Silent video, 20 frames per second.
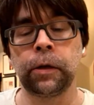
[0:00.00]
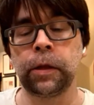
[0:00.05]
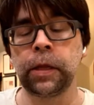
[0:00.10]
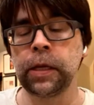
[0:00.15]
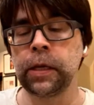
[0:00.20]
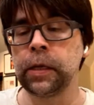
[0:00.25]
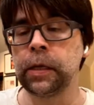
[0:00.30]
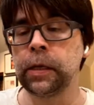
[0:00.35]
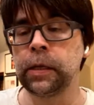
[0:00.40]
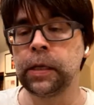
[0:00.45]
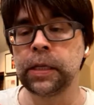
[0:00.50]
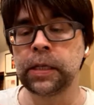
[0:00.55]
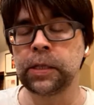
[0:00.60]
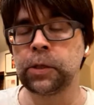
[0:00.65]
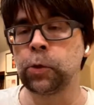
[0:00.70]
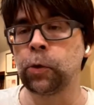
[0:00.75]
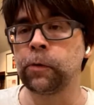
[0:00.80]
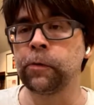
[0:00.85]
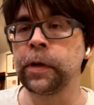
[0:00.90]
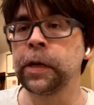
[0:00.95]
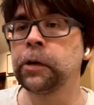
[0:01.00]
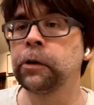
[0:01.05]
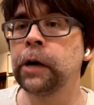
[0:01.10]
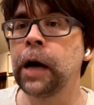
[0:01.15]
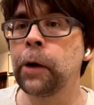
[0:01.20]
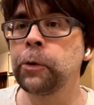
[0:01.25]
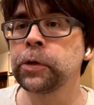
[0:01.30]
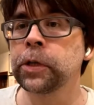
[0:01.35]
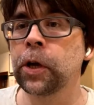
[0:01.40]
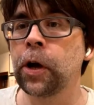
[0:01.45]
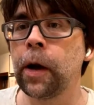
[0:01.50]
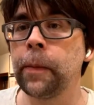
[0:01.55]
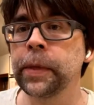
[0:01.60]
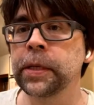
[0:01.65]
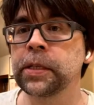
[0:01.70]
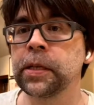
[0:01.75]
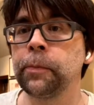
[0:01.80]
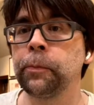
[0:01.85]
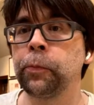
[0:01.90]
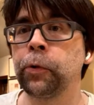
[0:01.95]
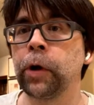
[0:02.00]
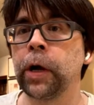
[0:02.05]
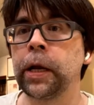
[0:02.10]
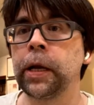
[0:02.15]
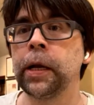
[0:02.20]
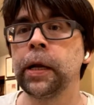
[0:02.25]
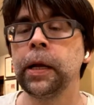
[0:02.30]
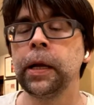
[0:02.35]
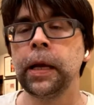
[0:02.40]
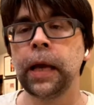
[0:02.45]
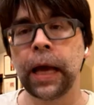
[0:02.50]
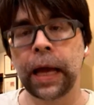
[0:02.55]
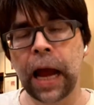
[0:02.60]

under the this sort of Hill House Comics imprint,